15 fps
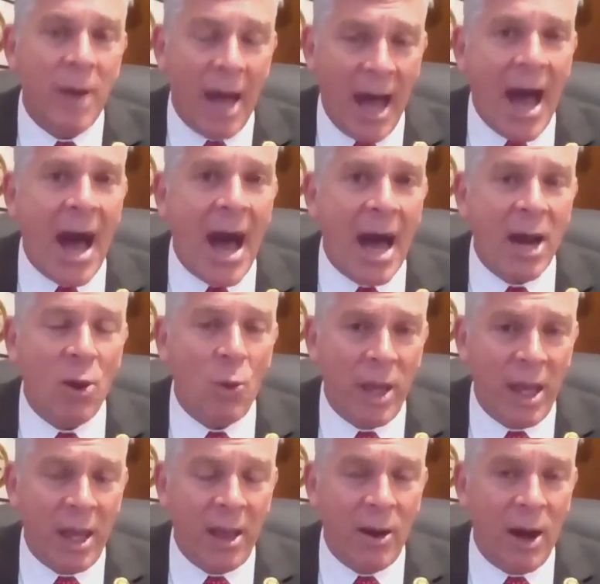How do
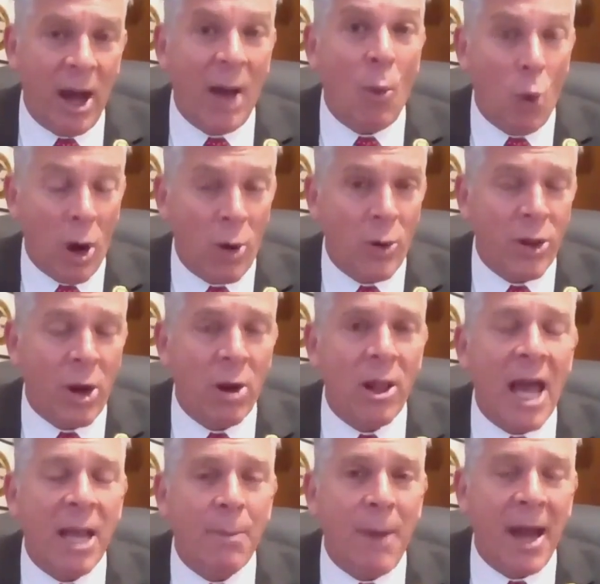we work with our
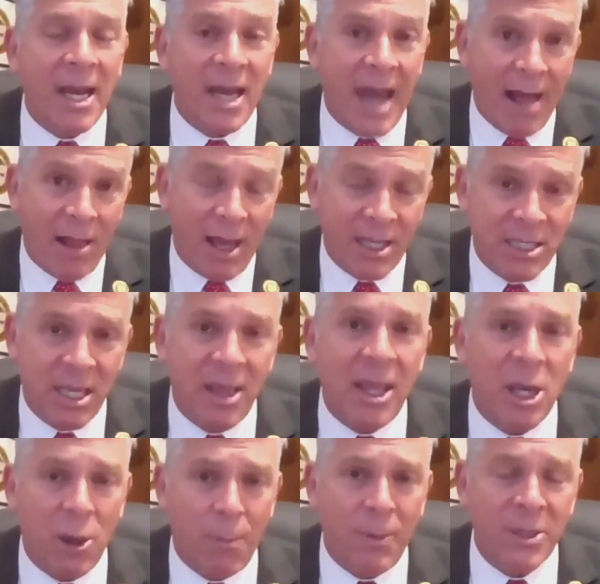like-minded allies
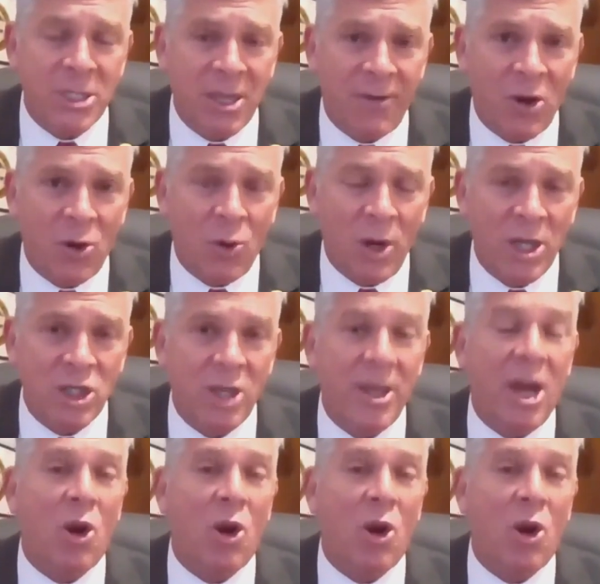in the Indo-Pacific region